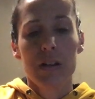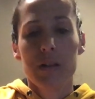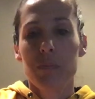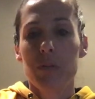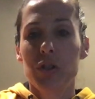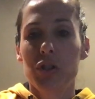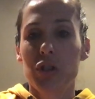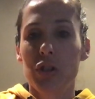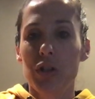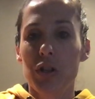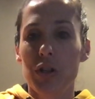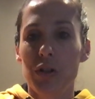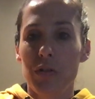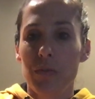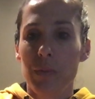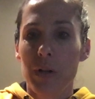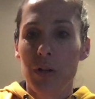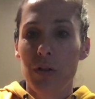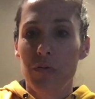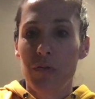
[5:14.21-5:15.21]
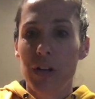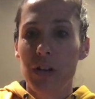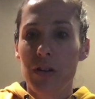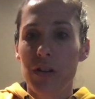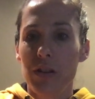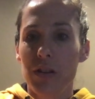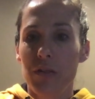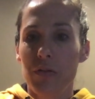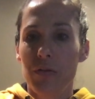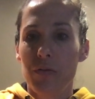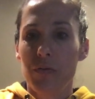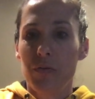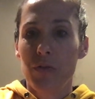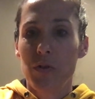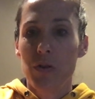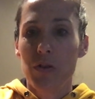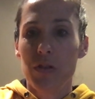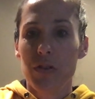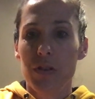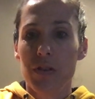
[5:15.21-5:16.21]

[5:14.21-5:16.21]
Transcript: Put your middle finger on the 4th,